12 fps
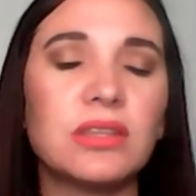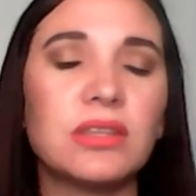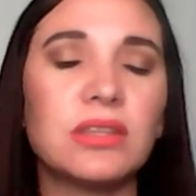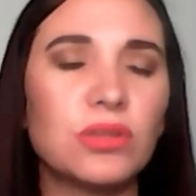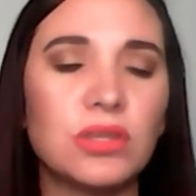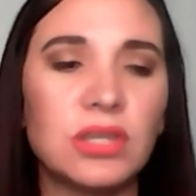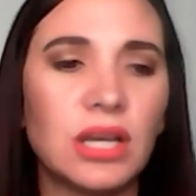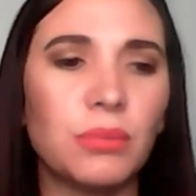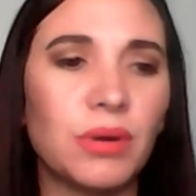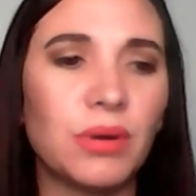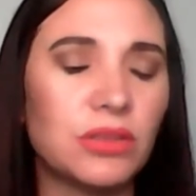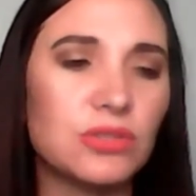that's also the
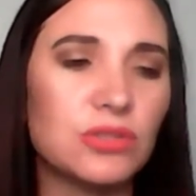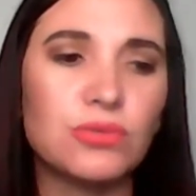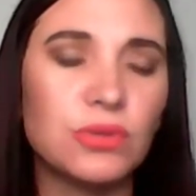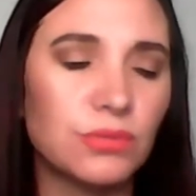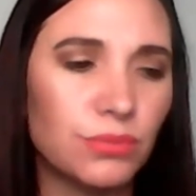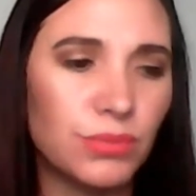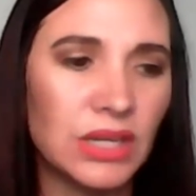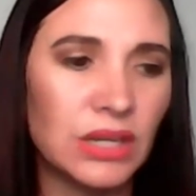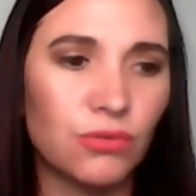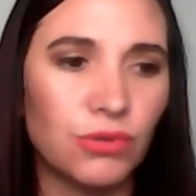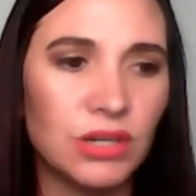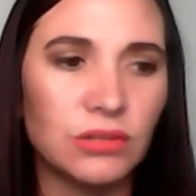thing about this
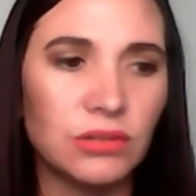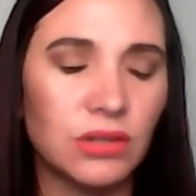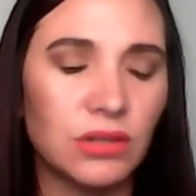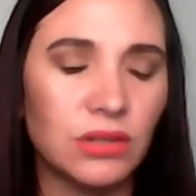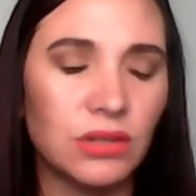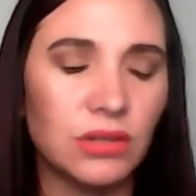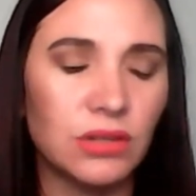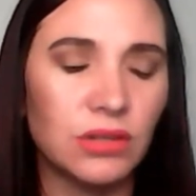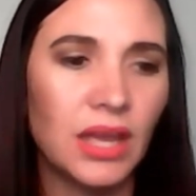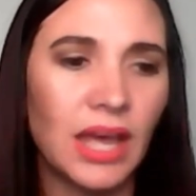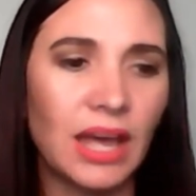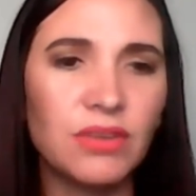being real,
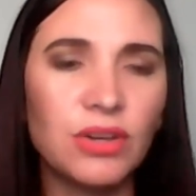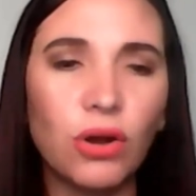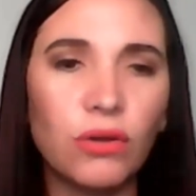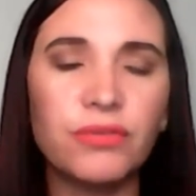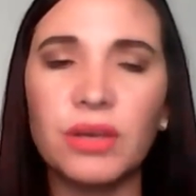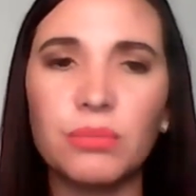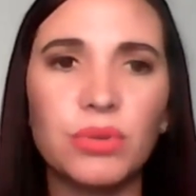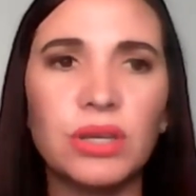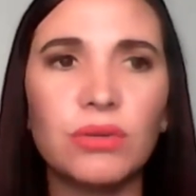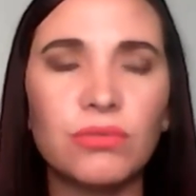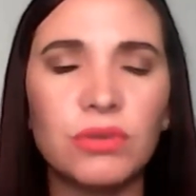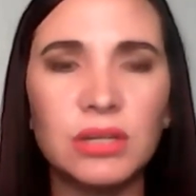having coffee and
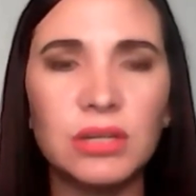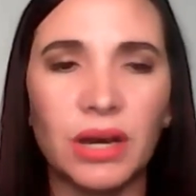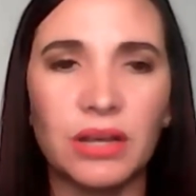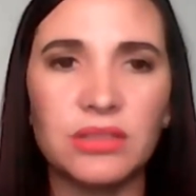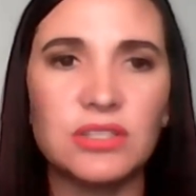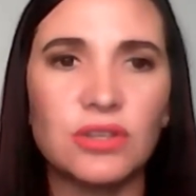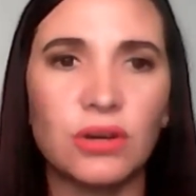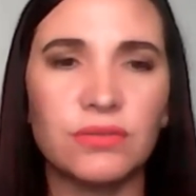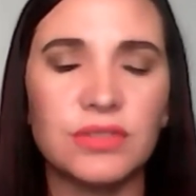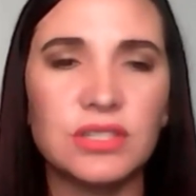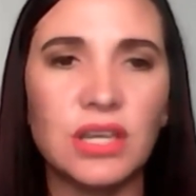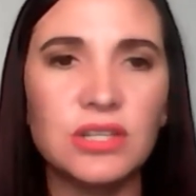being real about these
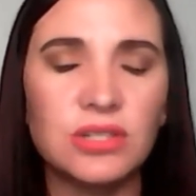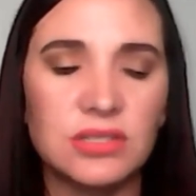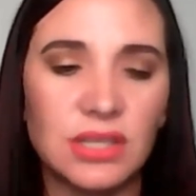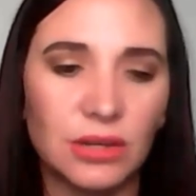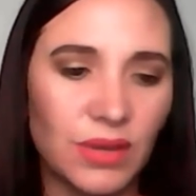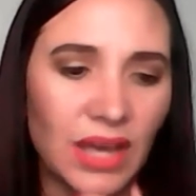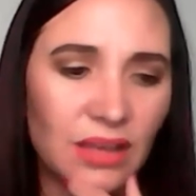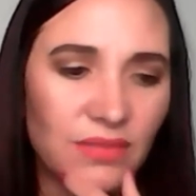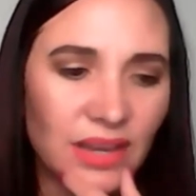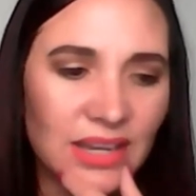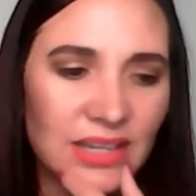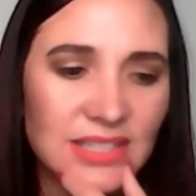conversations that we're
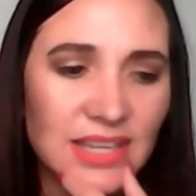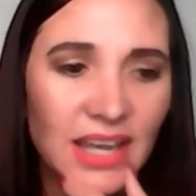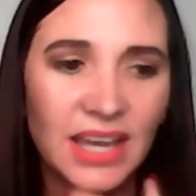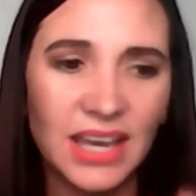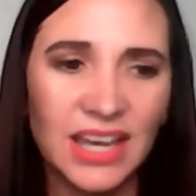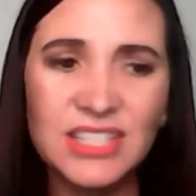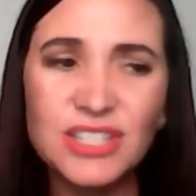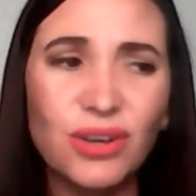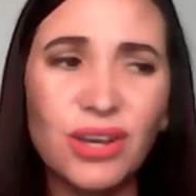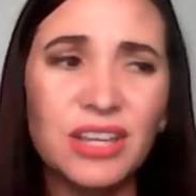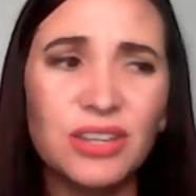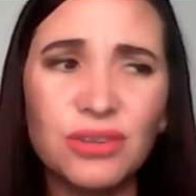having is, it's
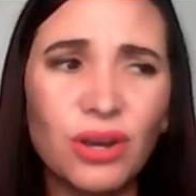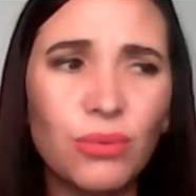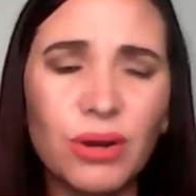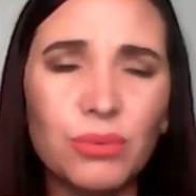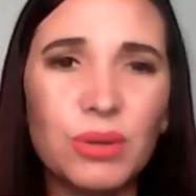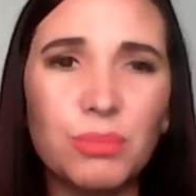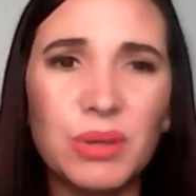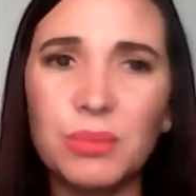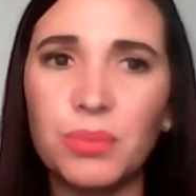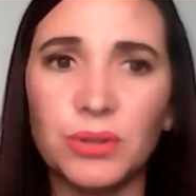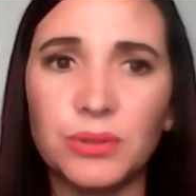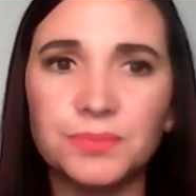okay. You know what? We're
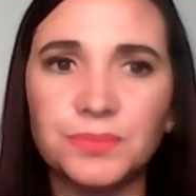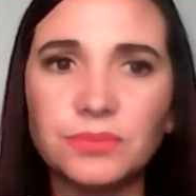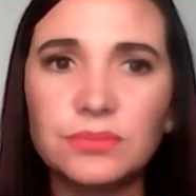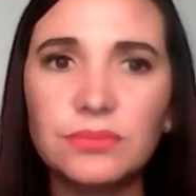people.